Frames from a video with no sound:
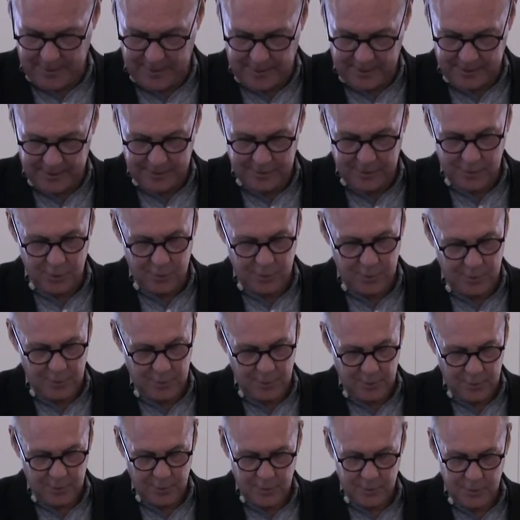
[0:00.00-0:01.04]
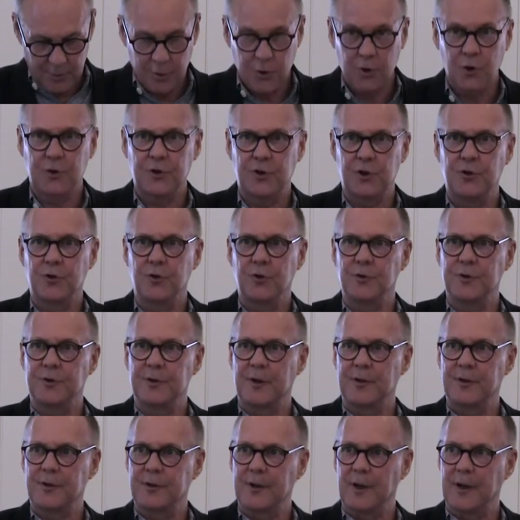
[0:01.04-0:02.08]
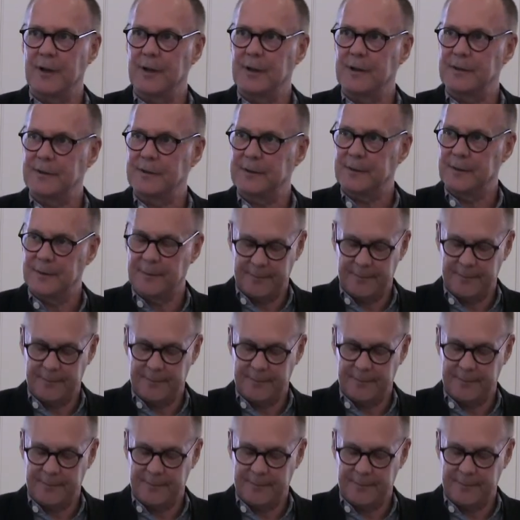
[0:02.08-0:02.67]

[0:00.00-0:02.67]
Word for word: and it's good to do such things.